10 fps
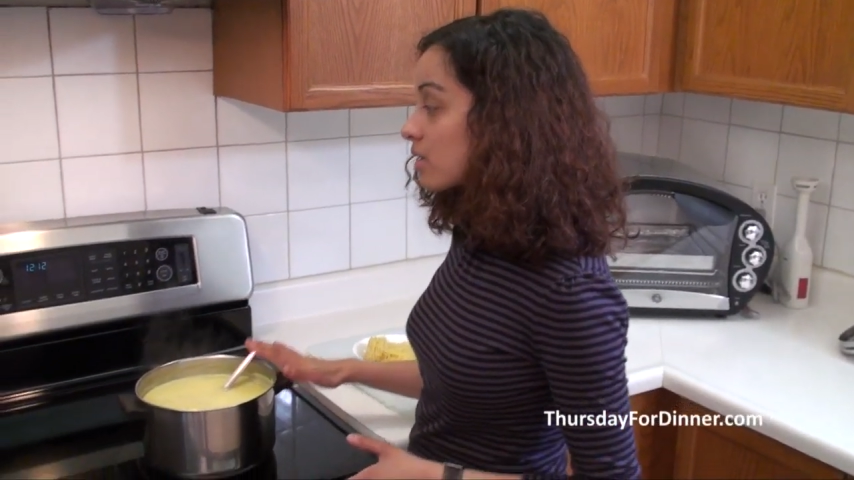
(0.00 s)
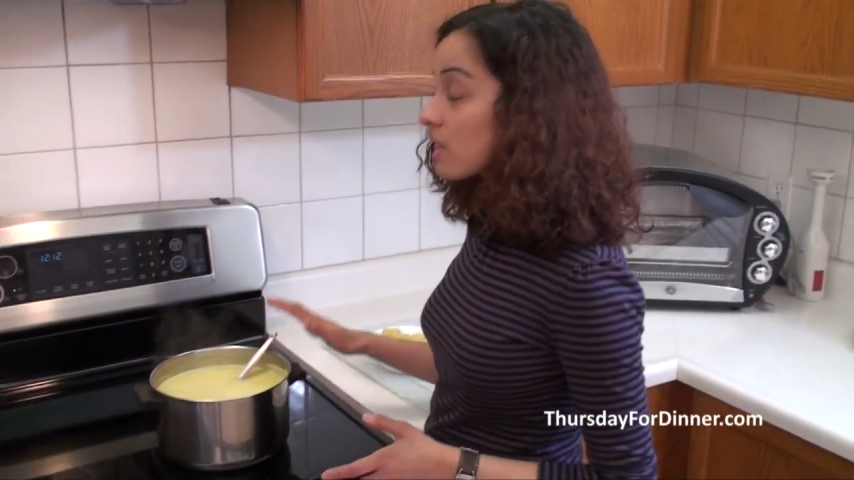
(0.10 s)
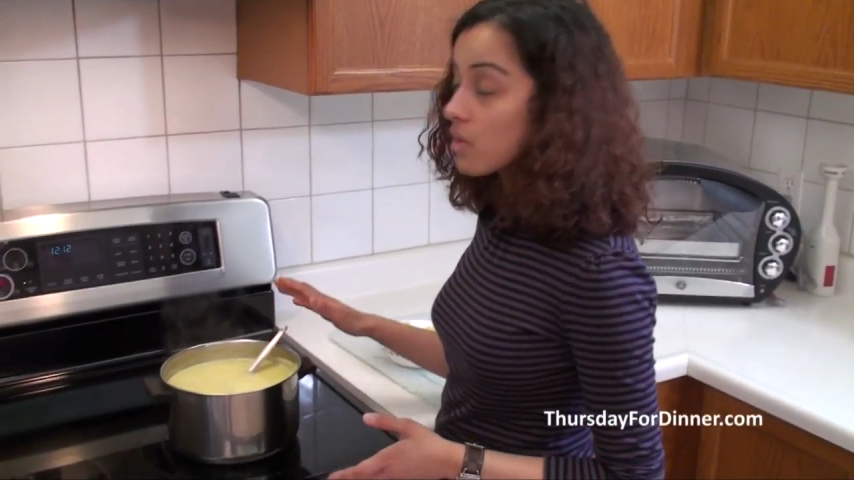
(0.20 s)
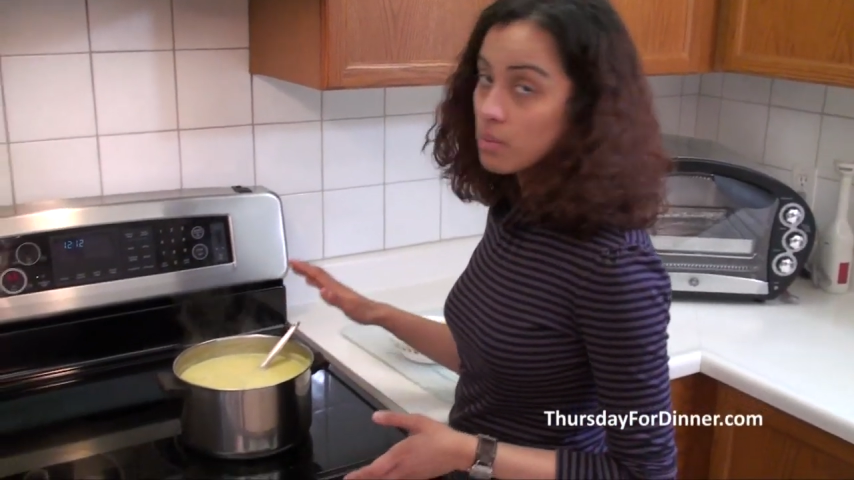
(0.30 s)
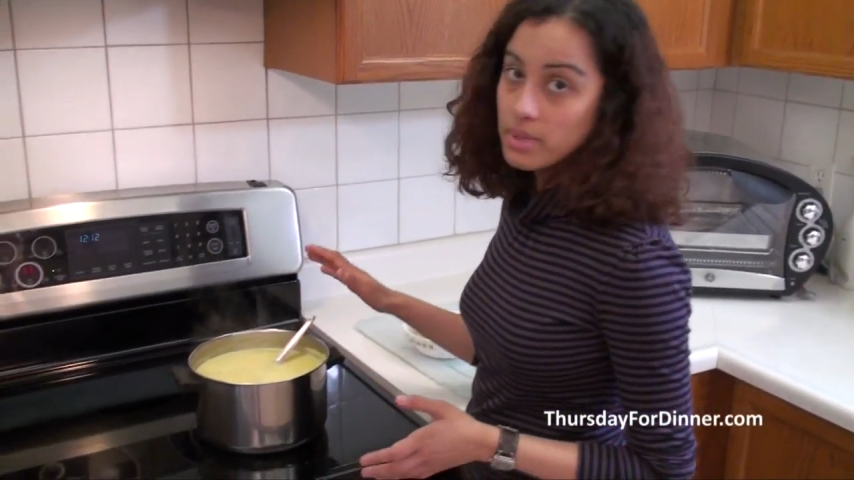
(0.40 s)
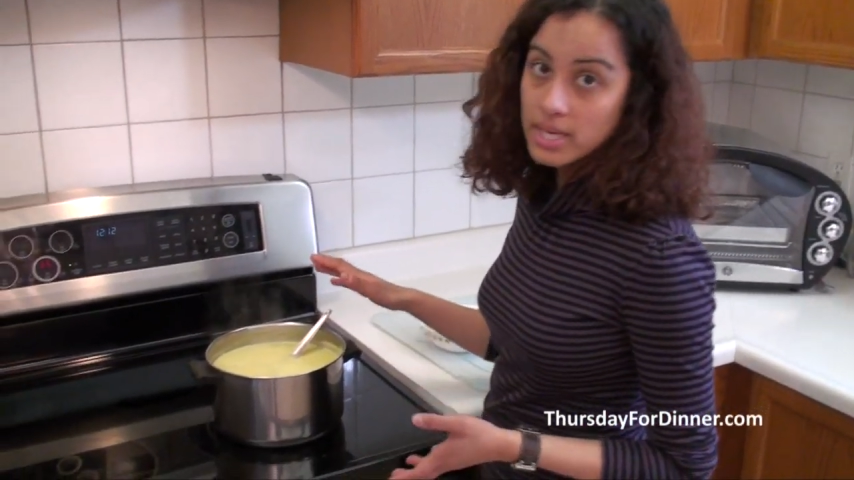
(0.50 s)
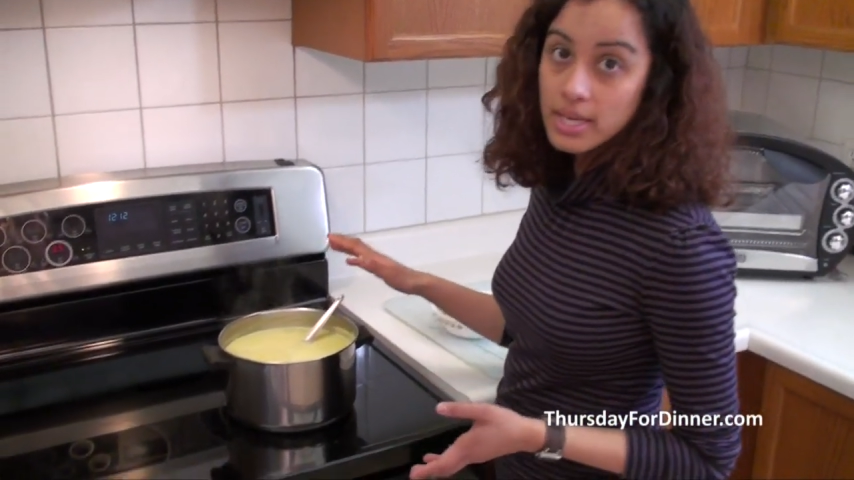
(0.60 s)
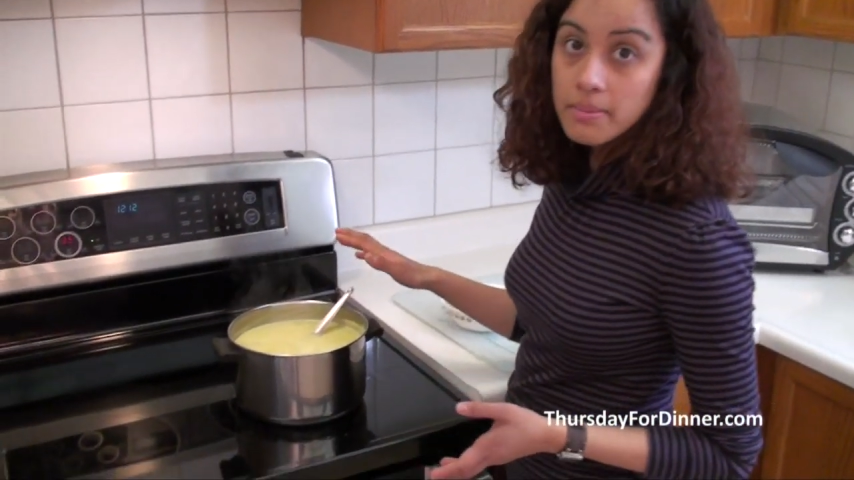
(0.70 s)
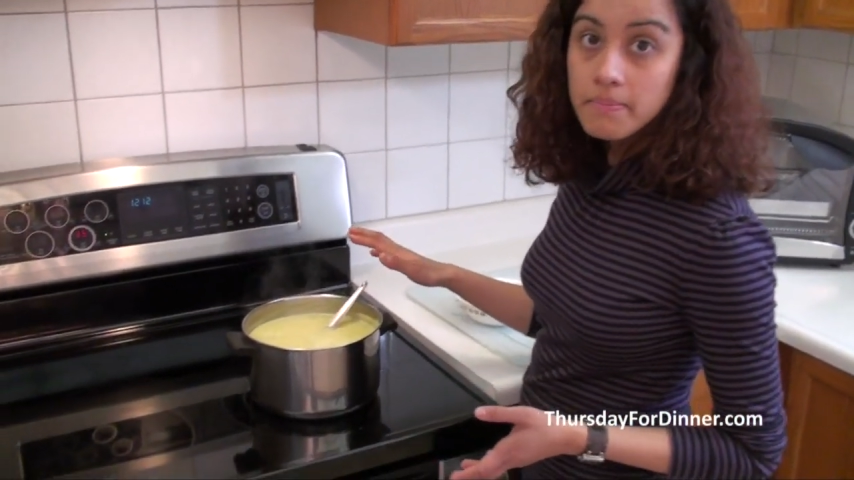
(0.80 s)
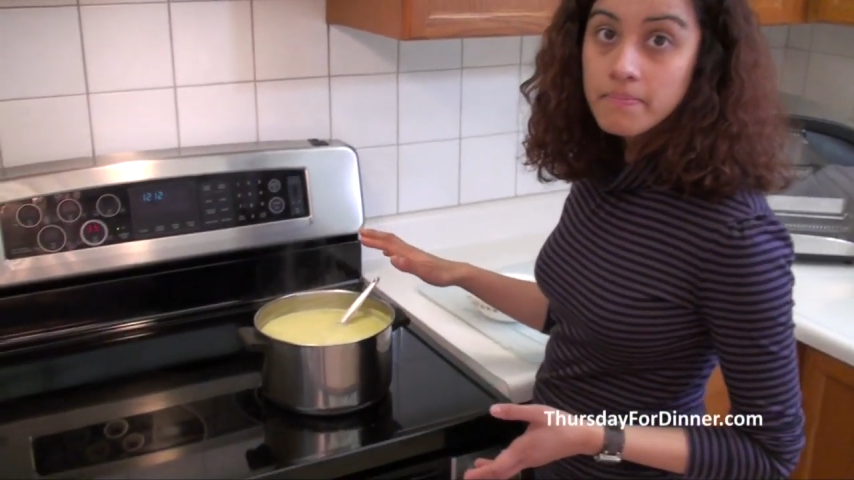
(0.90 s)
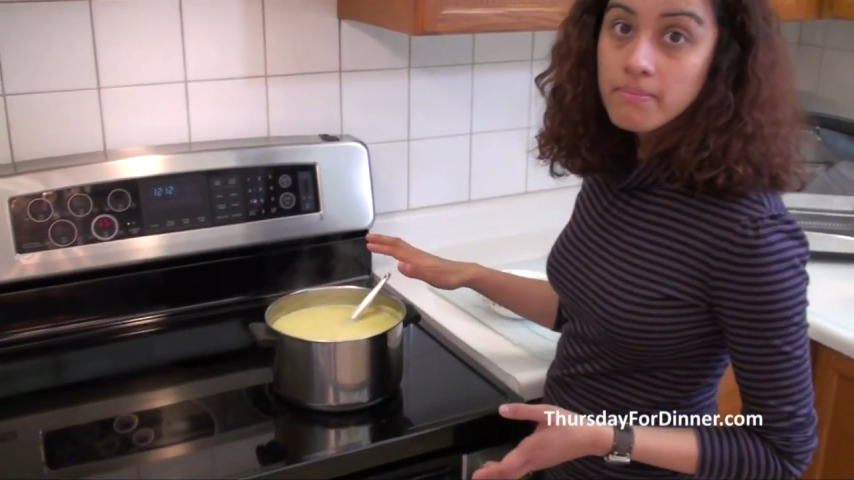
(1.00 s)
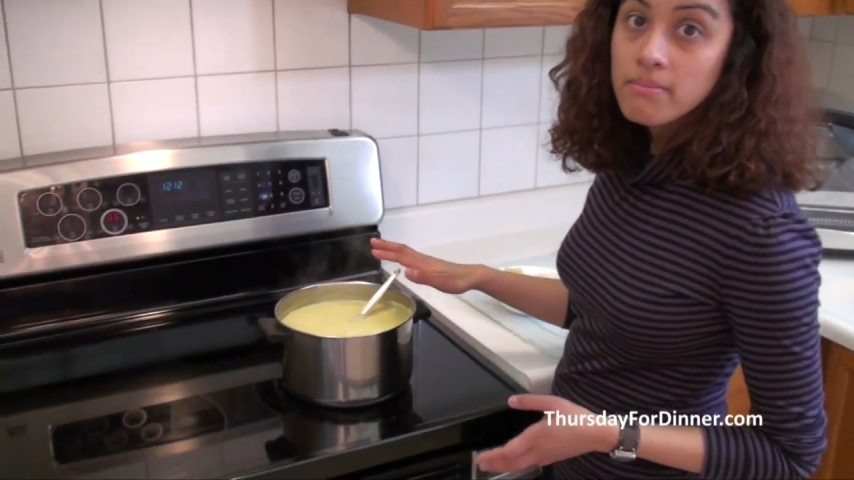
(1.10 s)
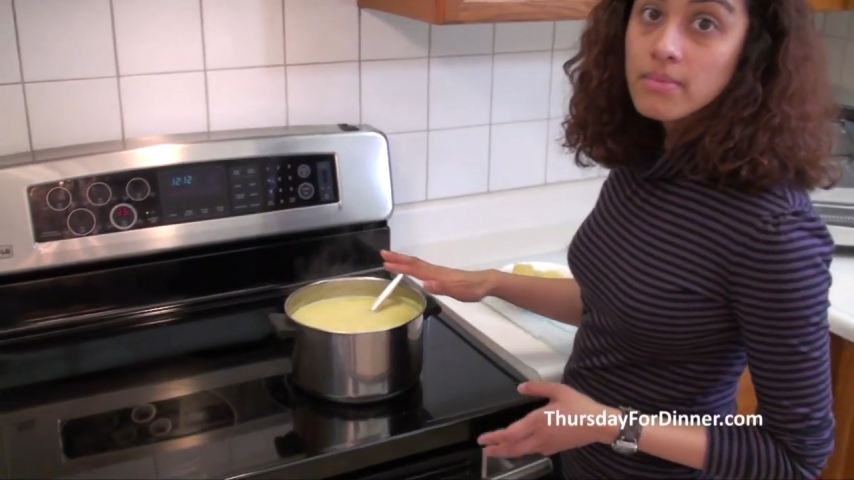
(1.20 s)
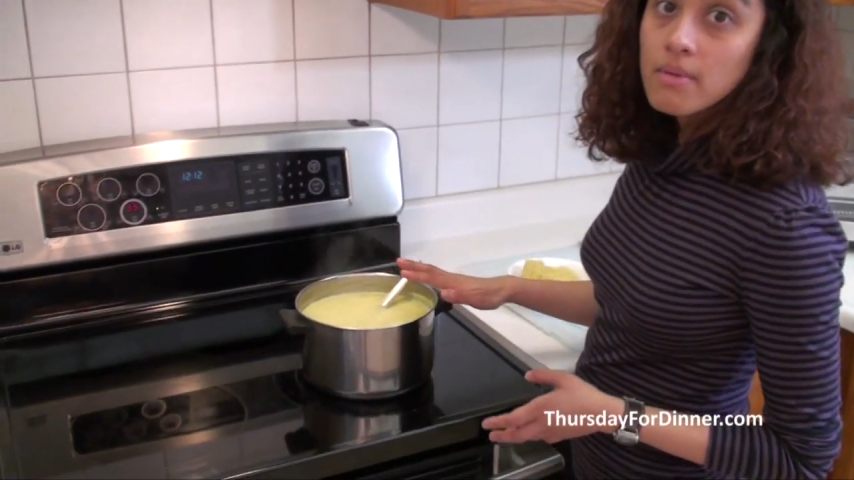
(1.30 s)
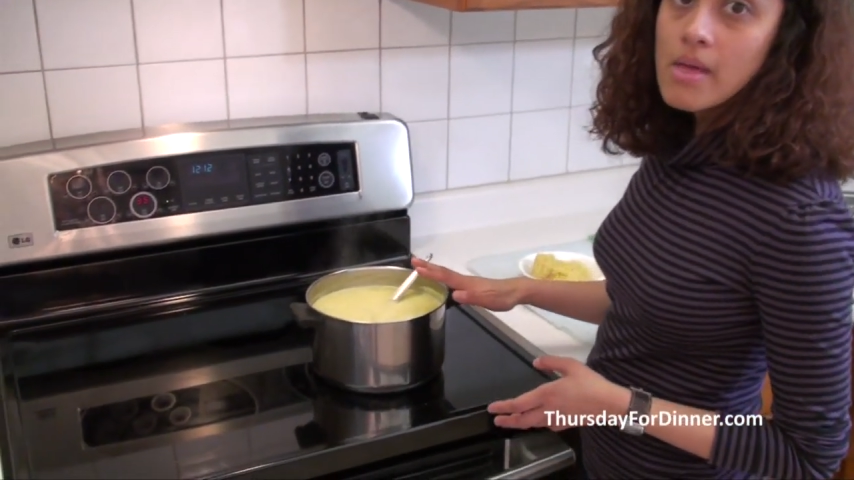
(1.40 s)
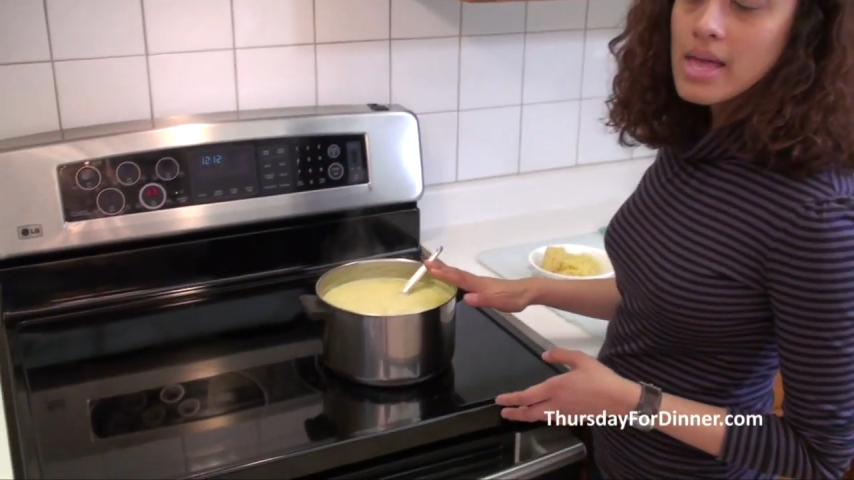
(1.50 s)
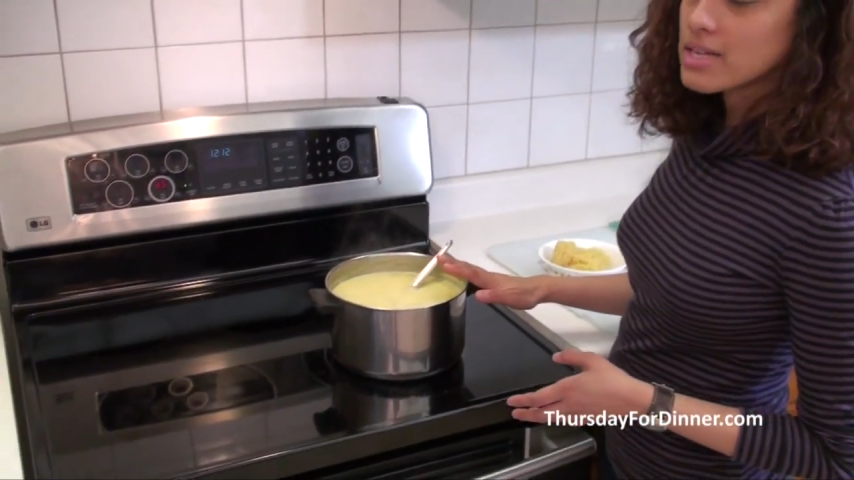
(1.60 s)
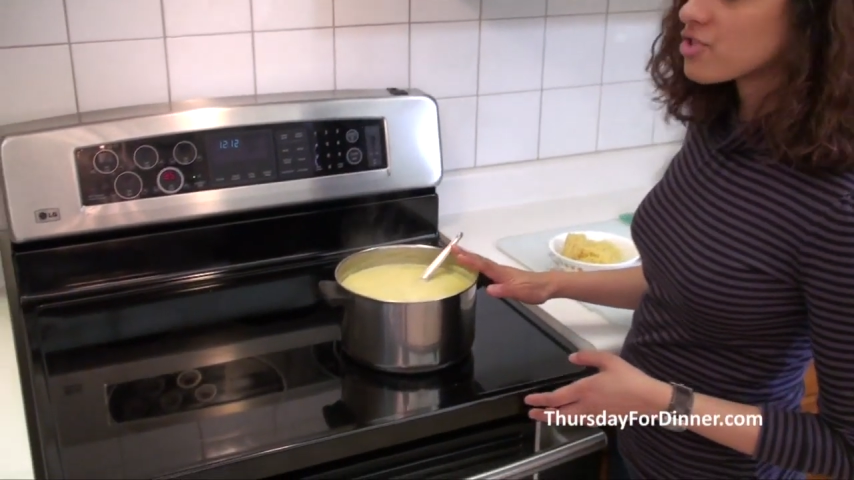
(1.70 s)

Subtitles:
low-medium, and